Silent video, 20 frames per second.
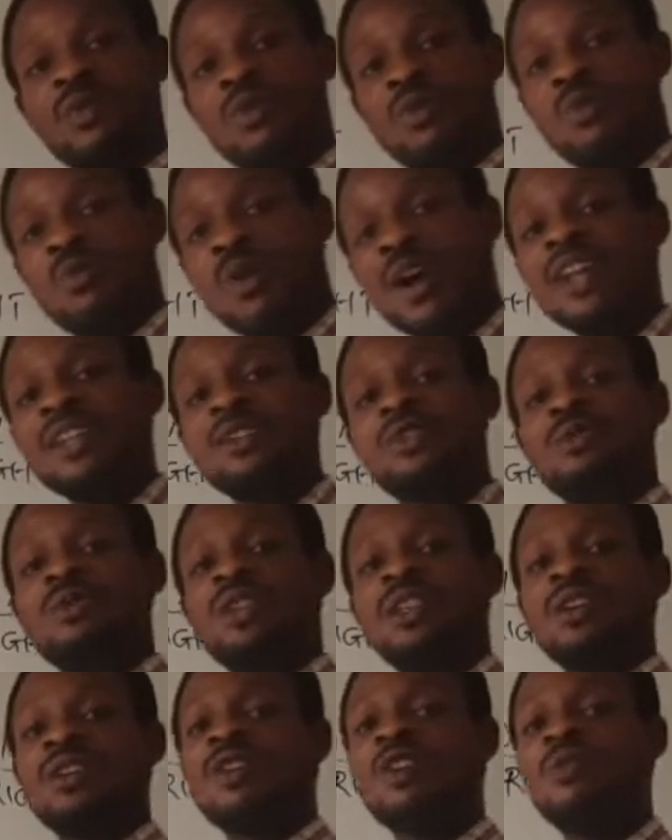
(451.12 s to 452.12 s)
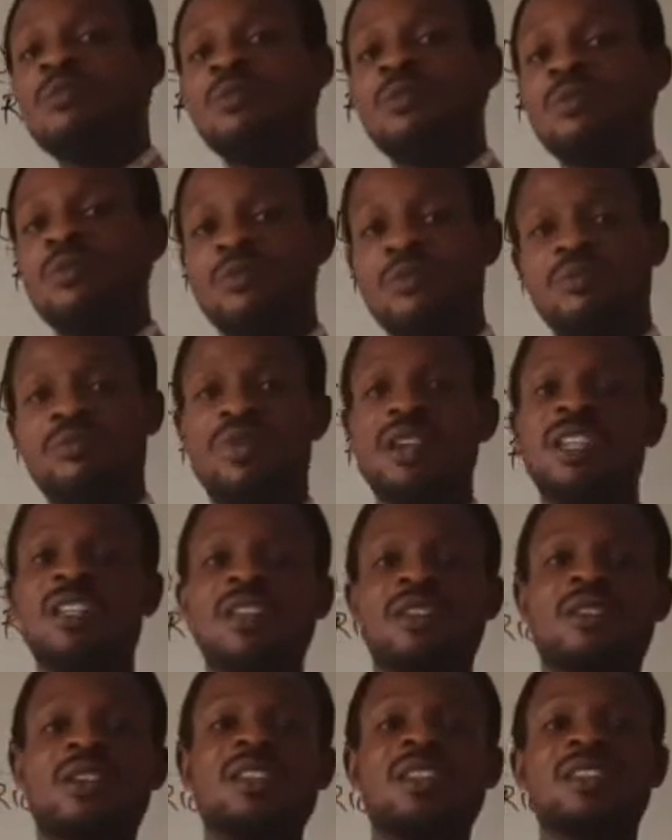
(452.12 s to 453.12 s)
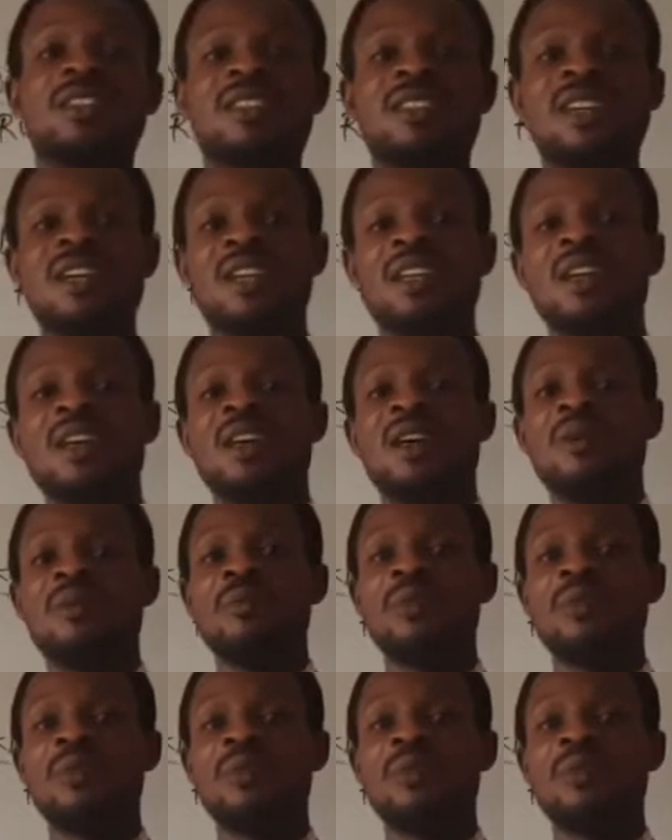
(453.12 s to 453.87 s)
Why should income be in the credit side?